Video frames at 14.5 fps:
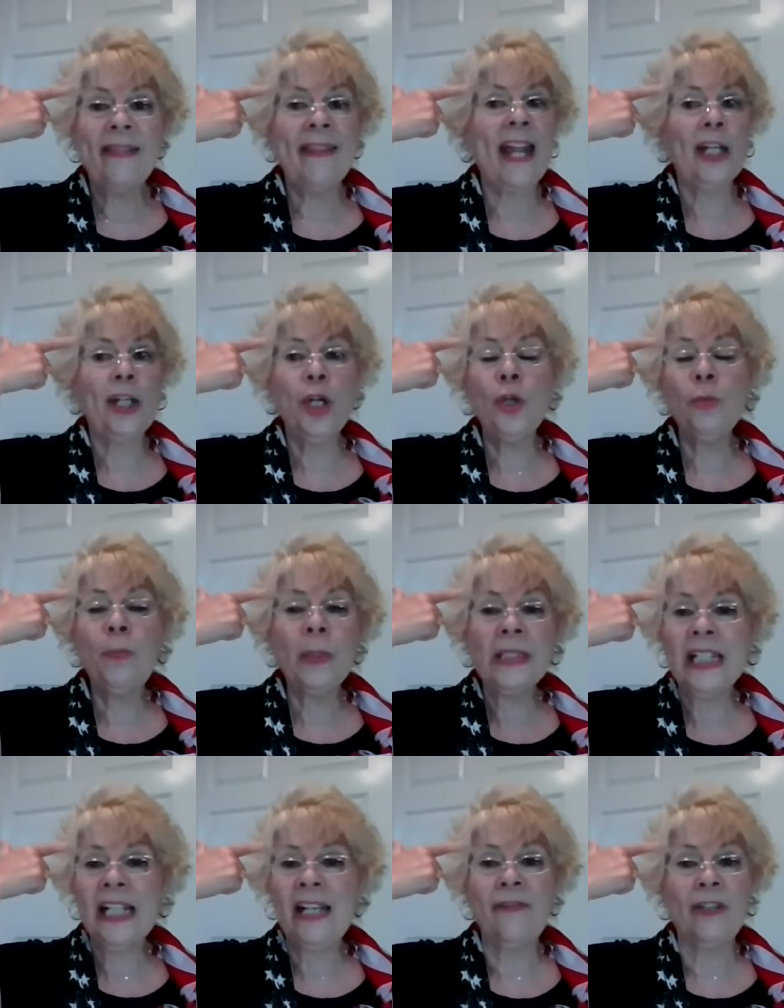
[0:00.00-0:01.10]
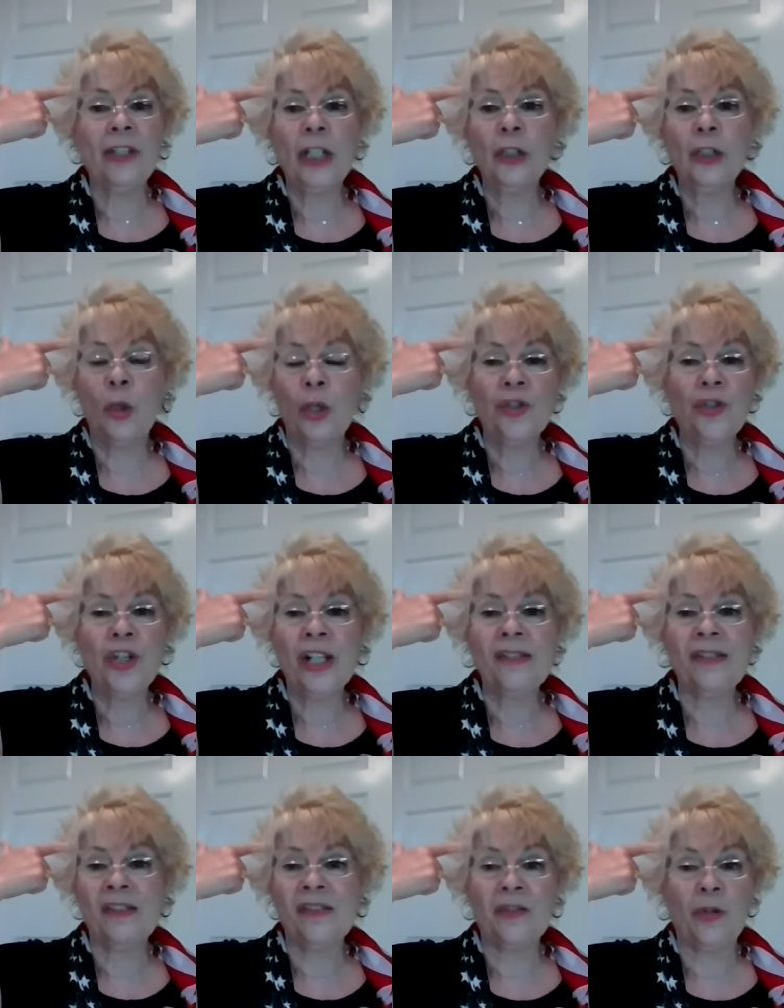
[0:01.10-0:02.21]
that you believe in the Lord
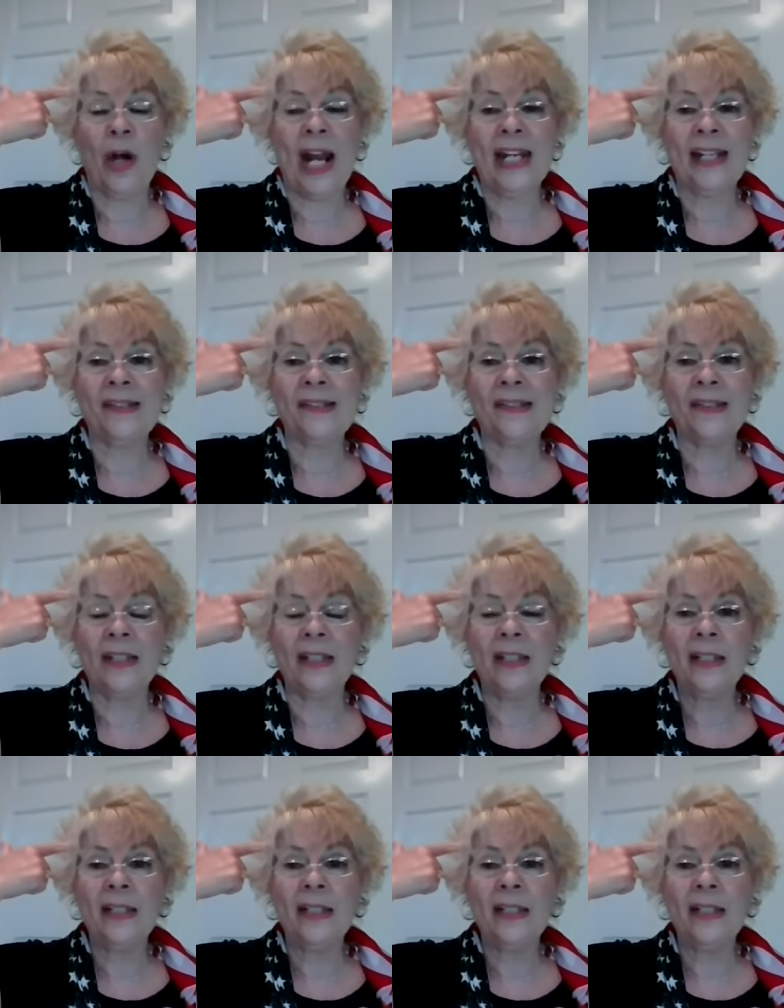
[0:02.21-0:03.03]
Jesus Christ,